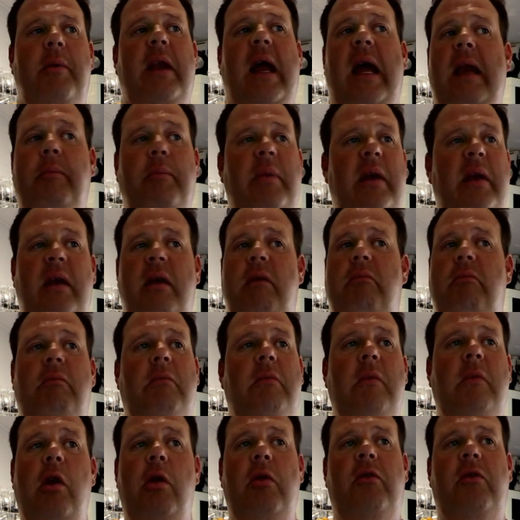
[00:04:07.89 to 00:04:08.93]
It hadn't been
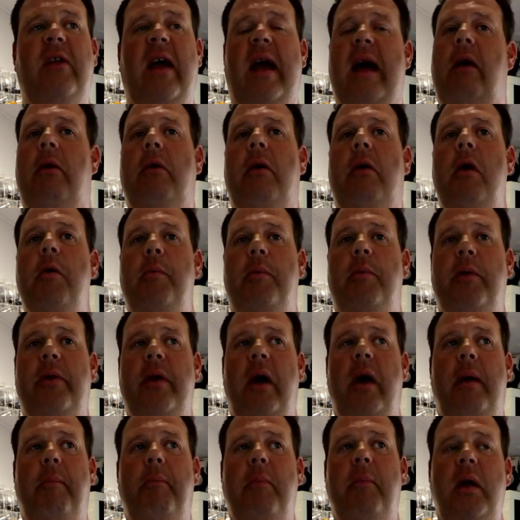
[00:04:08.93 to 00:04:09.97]
looked at or opened
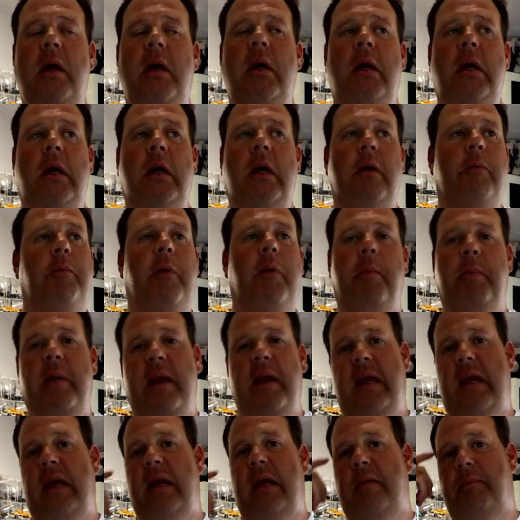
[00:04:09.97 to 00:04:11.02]
up
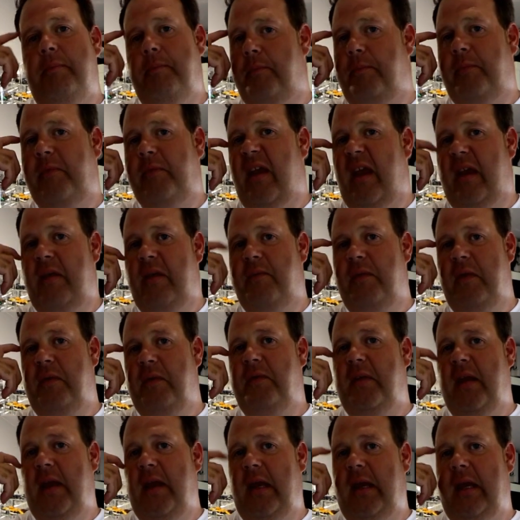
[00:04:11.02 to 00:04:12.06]
probably
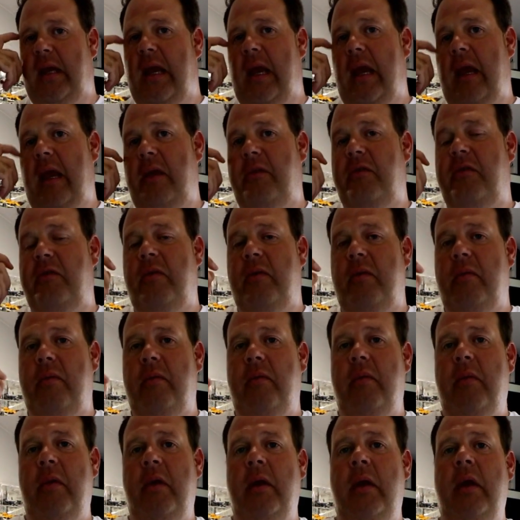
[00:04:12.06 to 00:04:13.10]
10-15 years.
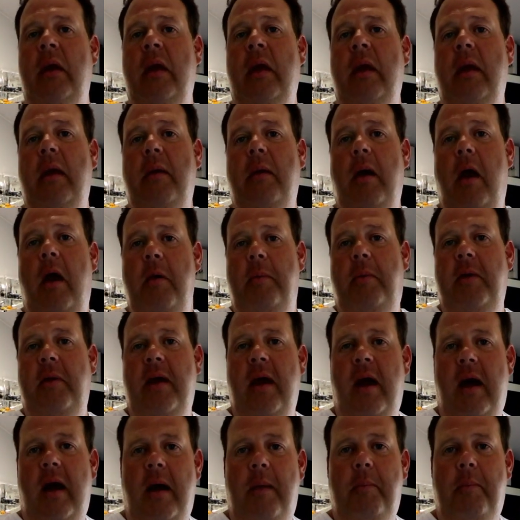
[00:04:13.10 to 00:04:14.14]
Opened
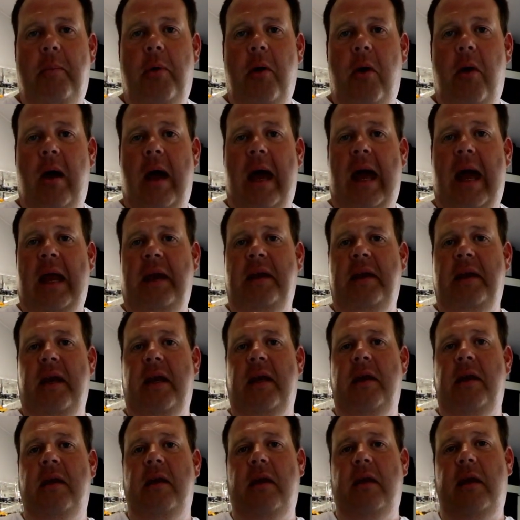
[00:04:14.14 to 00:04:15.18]
it up, put a hand
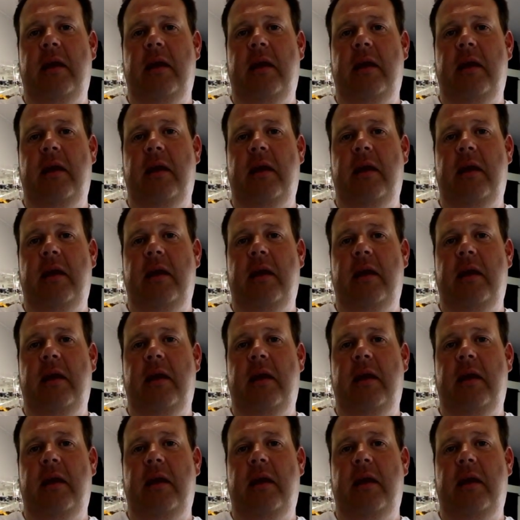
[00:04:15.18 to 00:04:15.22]
in.